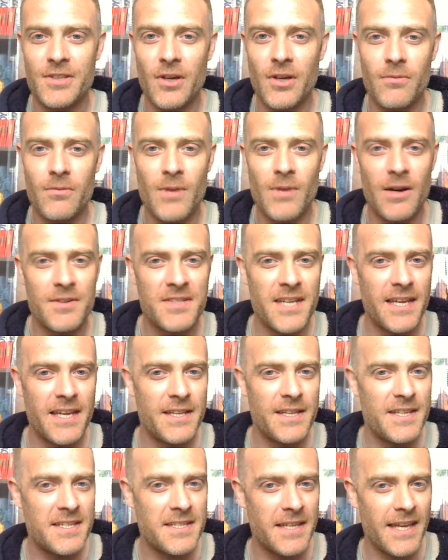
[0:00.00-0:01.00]
Well, I'll tell
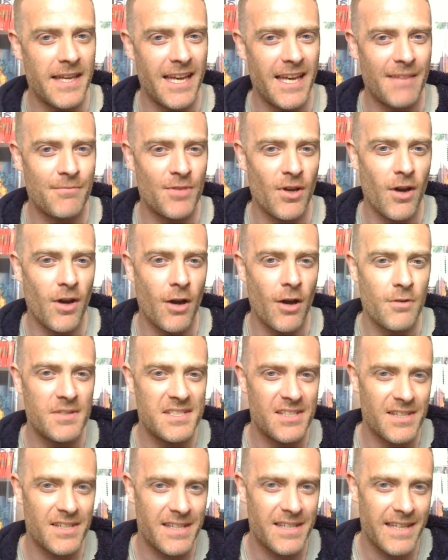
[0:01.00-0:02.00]
you, this game, not only
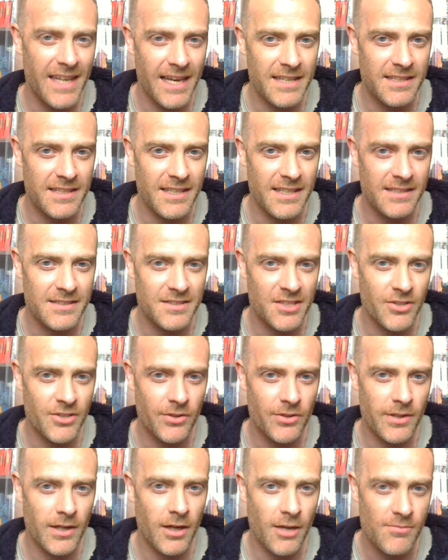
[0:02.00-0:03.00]
did I get addicted
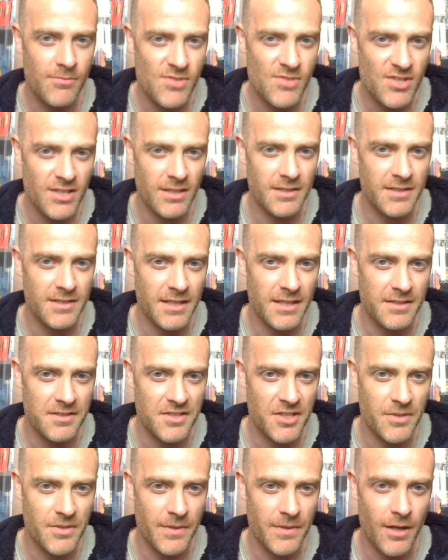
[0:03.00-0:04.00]
to it, I'm still
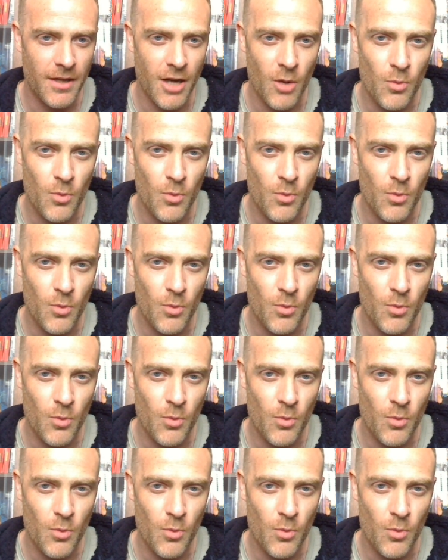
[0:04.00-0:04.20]
addicted to it.